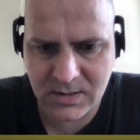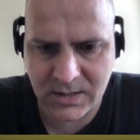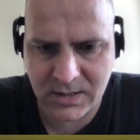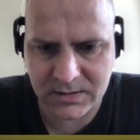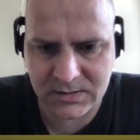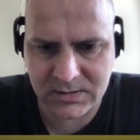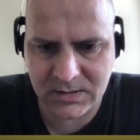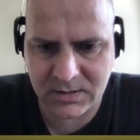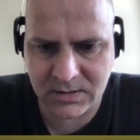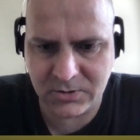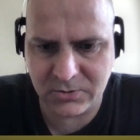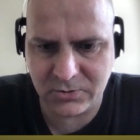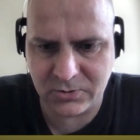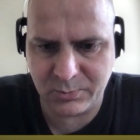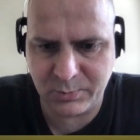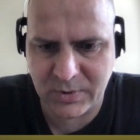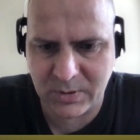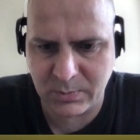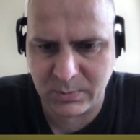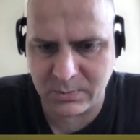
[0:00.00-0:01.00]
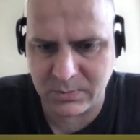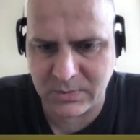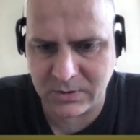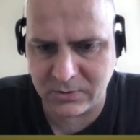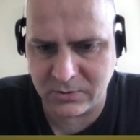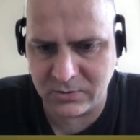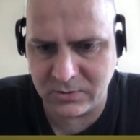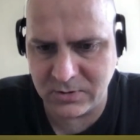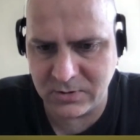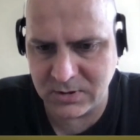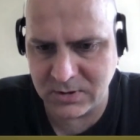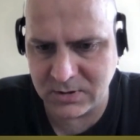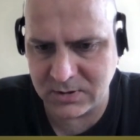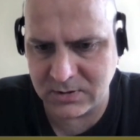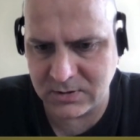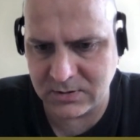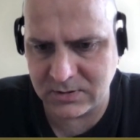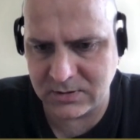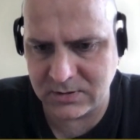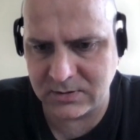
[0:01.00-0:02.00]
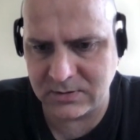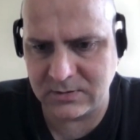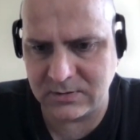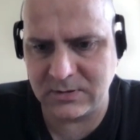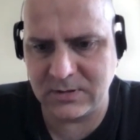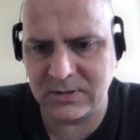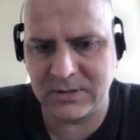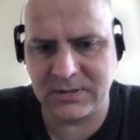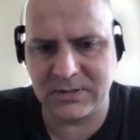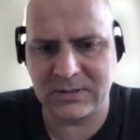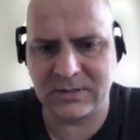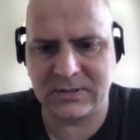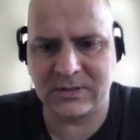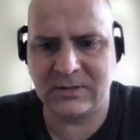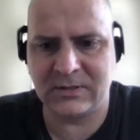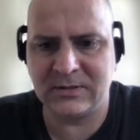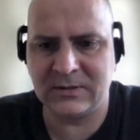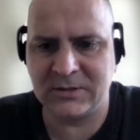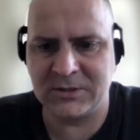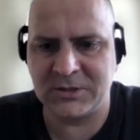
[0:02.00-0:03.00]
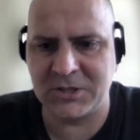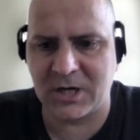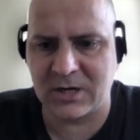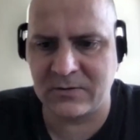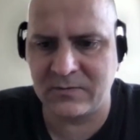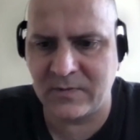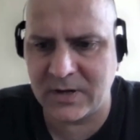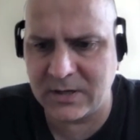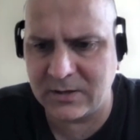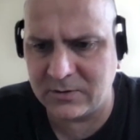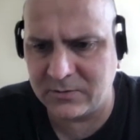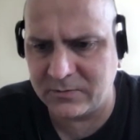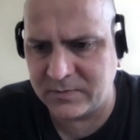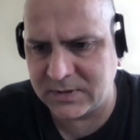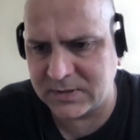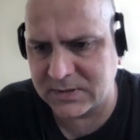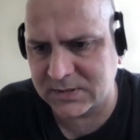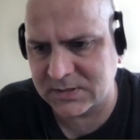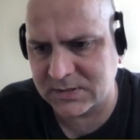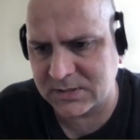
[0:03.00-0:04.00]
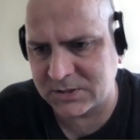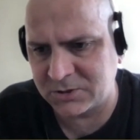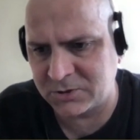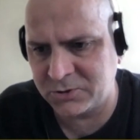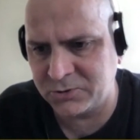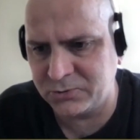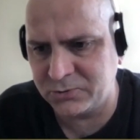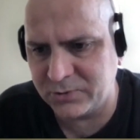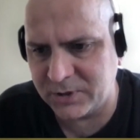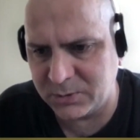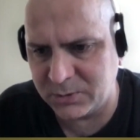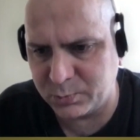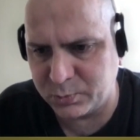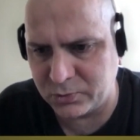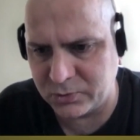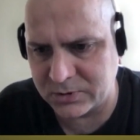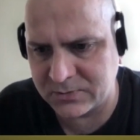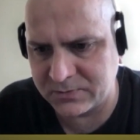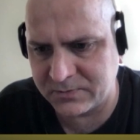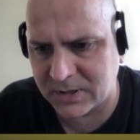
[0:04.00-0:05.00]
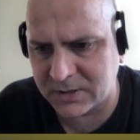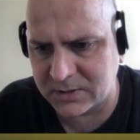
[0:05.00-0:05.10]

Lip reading: I execute PMML jar file with 2 inputs.